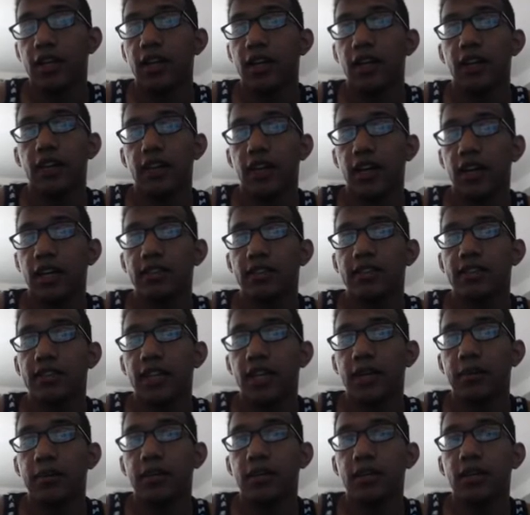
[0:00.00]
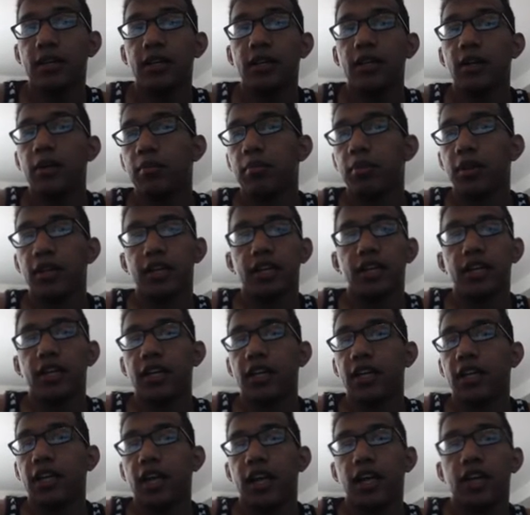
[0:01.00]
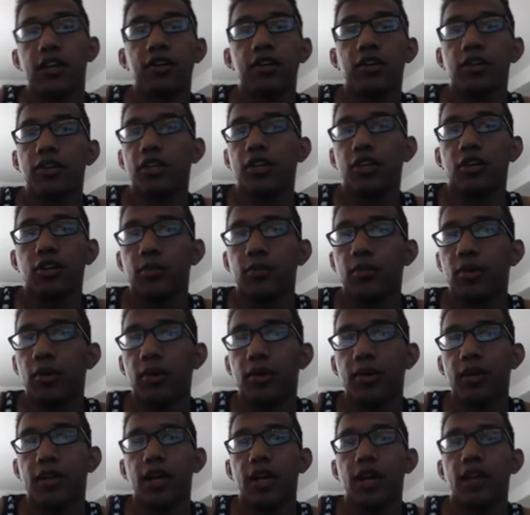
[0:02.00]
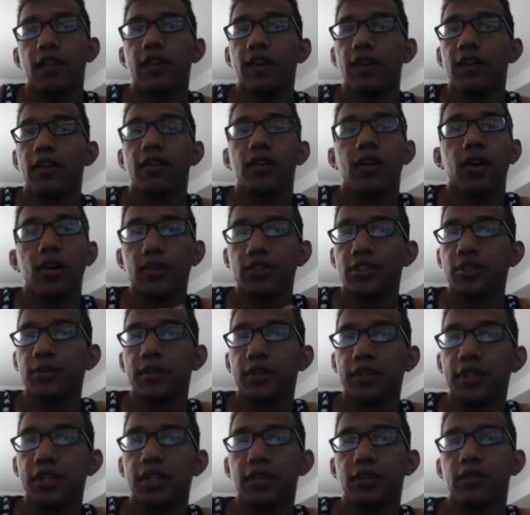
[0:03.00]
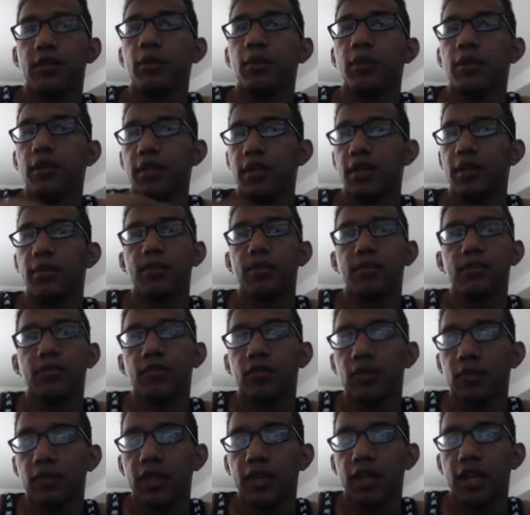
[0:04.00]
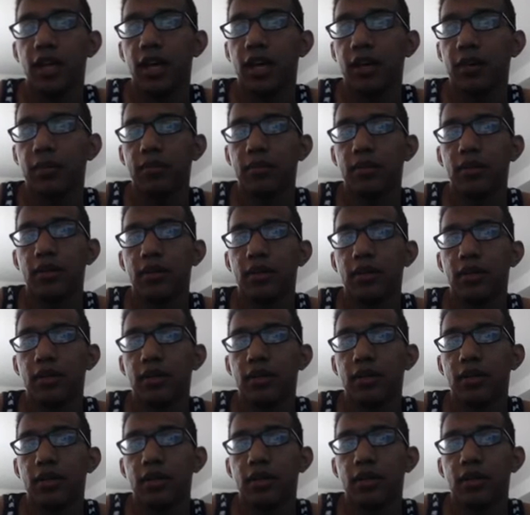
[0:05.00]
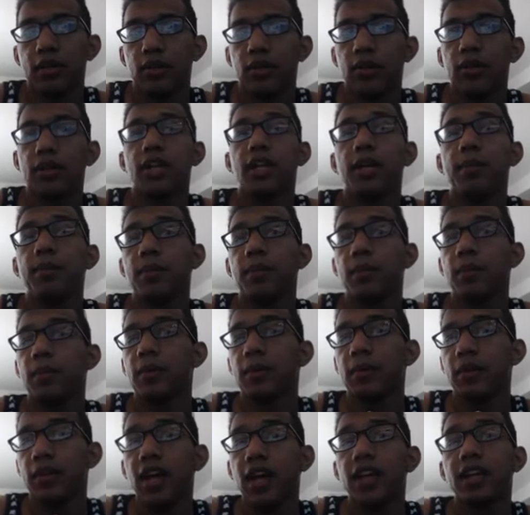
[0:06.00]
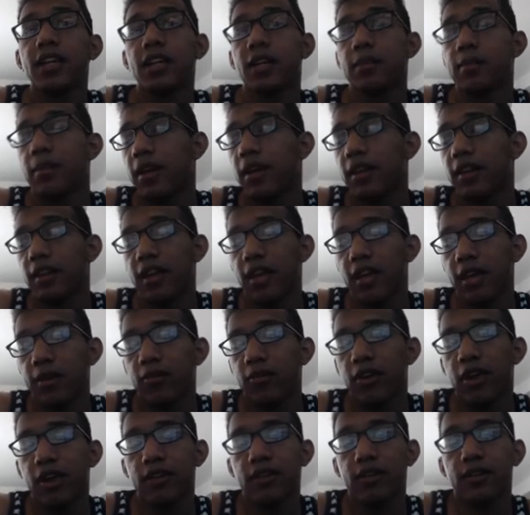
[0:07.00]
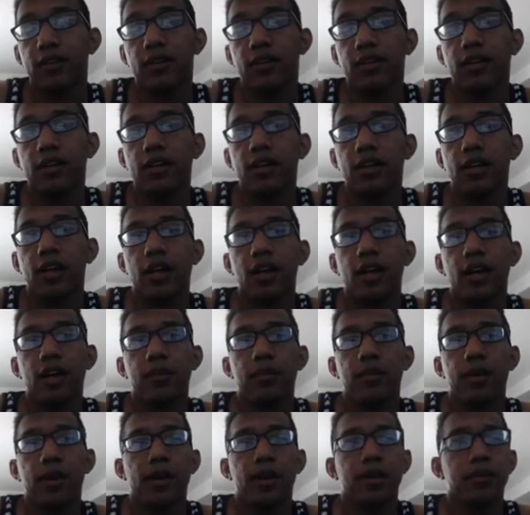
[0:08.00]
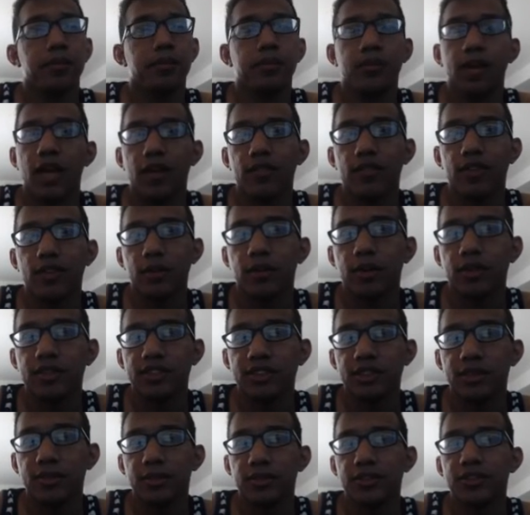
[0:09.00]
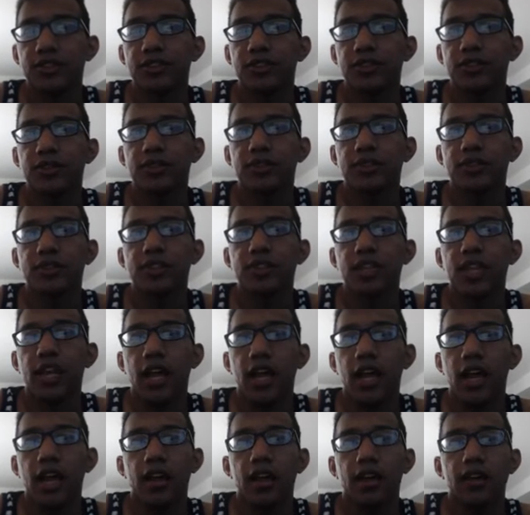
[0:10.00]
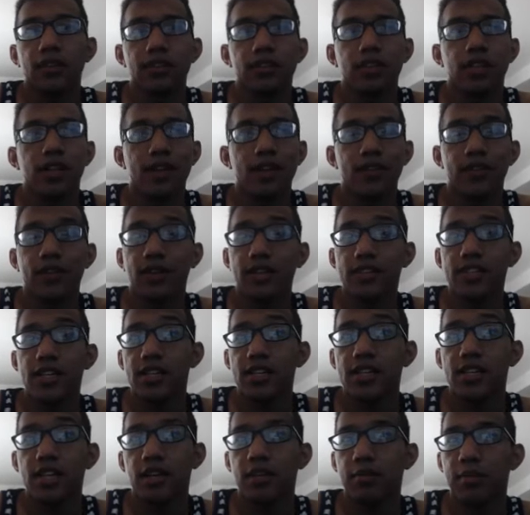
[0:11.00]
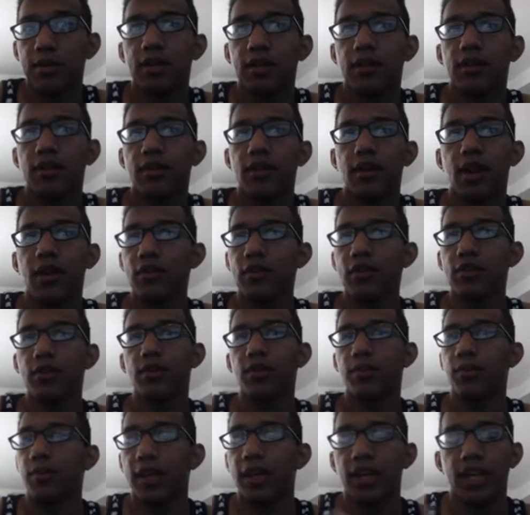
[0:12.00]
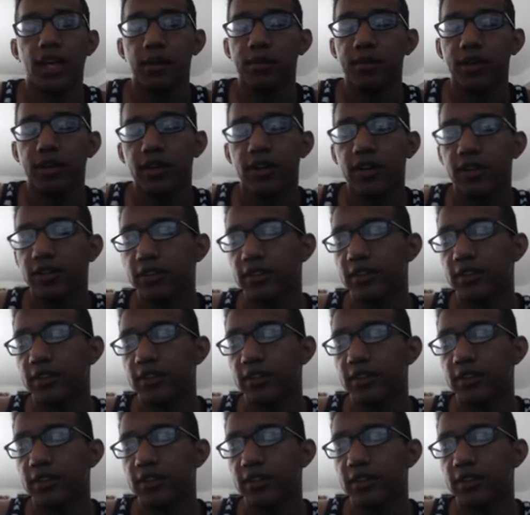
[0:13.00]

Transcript: the end step, blinking it again, hooking your opponent, and then ultimately removing them from the game, or keep locking them out of the game rather, by having them on 0 stones and having a 10-10 beater every turn when they can't play cards.